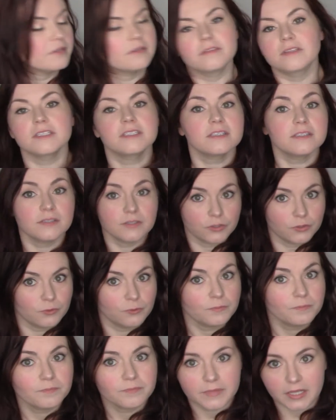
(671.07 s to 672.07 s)
this is
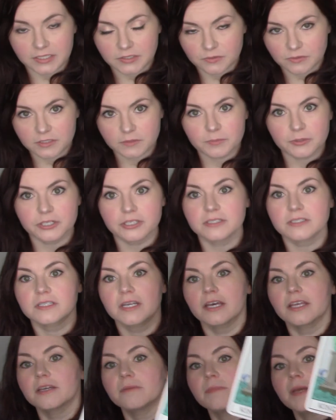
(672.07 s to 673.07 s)
you. That's what Spirit is
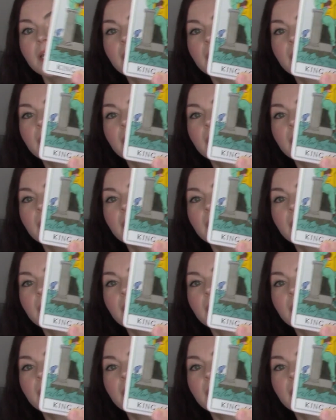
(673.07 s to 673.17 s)
telling me.